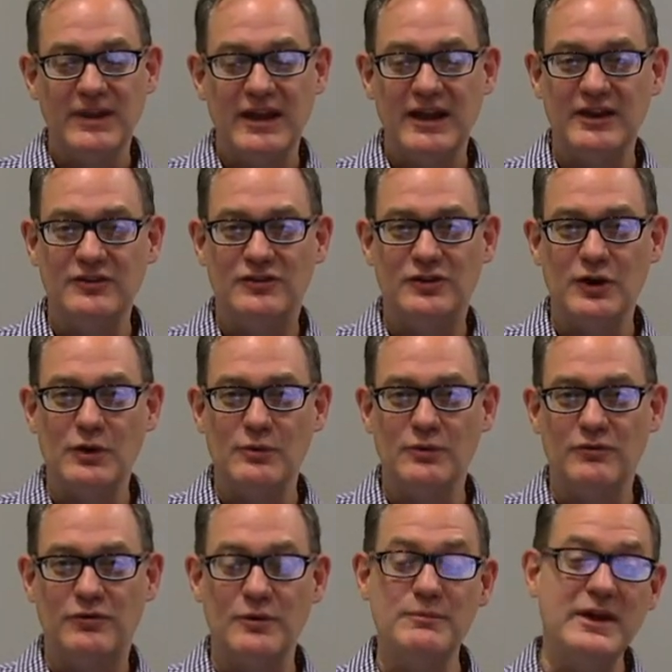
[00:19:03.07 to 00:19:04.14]
And so
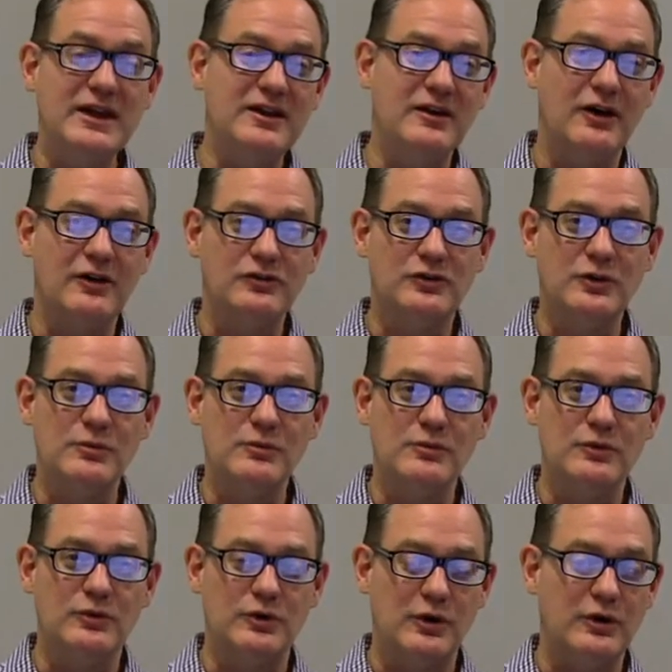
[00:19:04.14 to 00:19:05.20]
for me, also
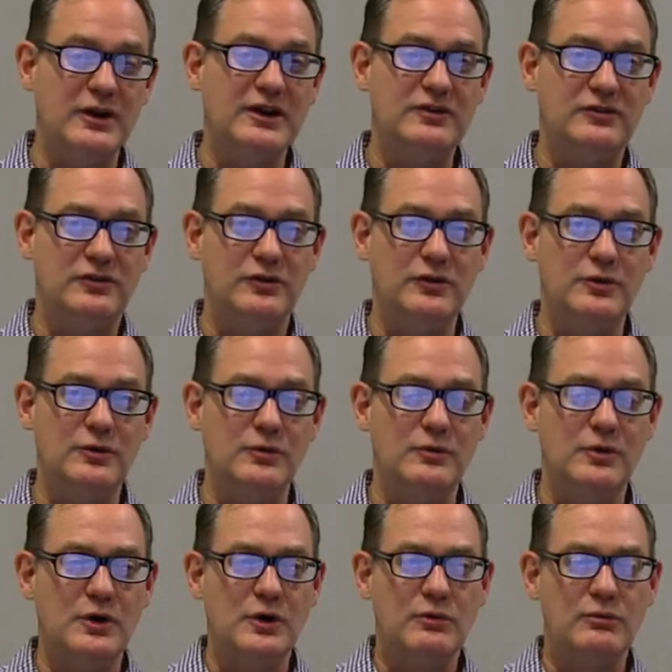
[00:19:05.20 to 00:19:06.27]
learning to
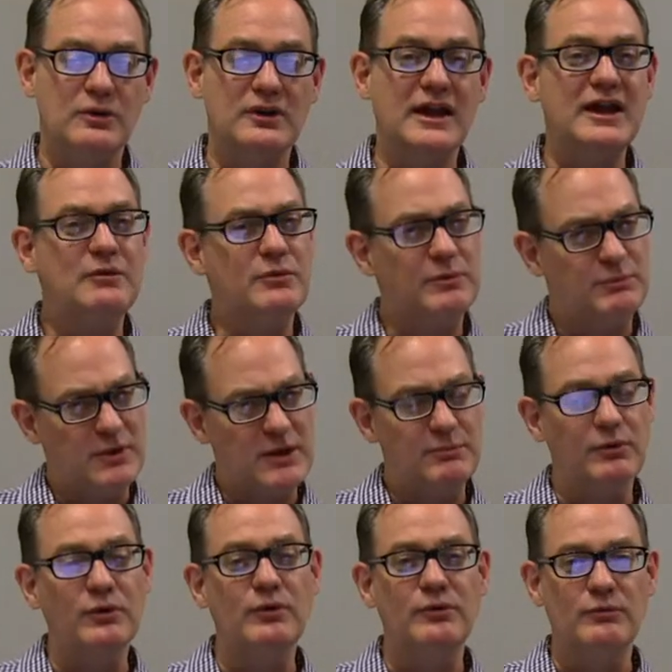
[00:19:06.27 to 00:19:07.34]
relate with
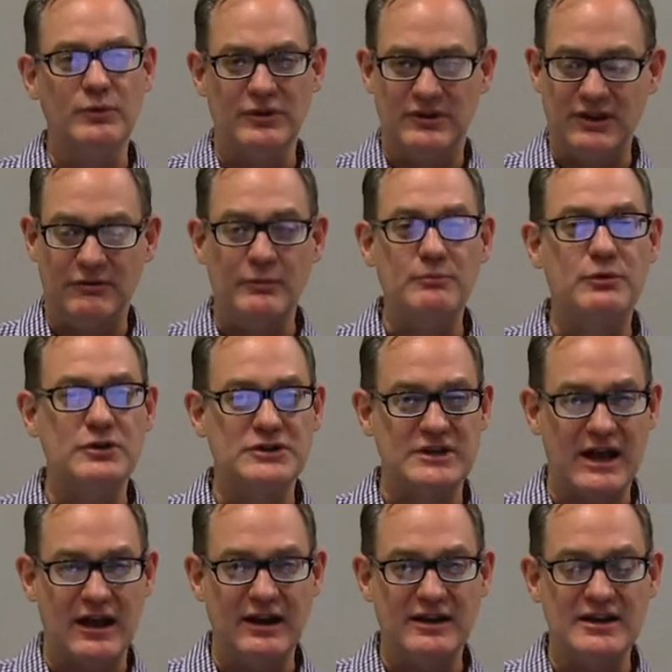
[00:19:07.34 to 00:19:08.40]
people with different
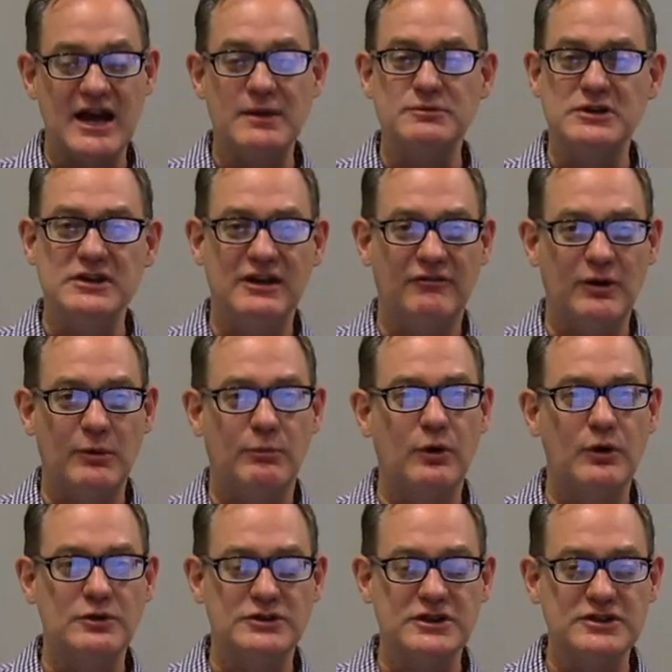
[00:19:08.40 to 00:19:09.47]
personality types and different
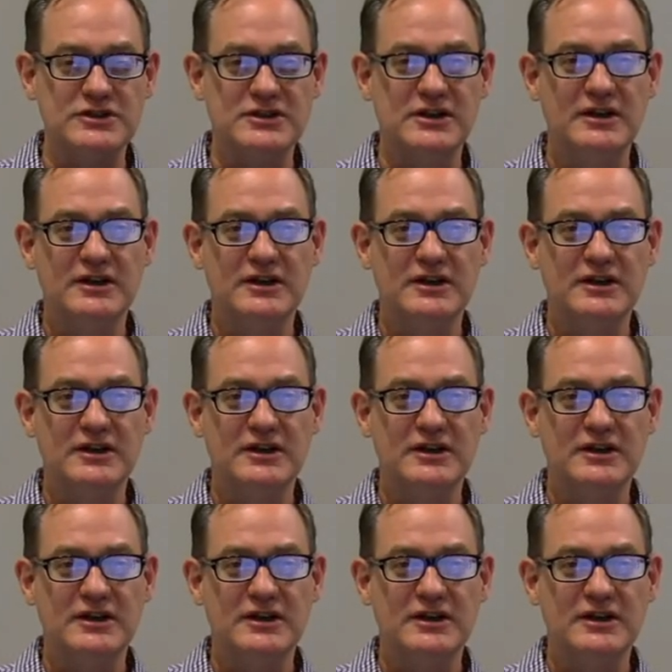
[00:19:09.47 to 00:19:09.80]
approaches,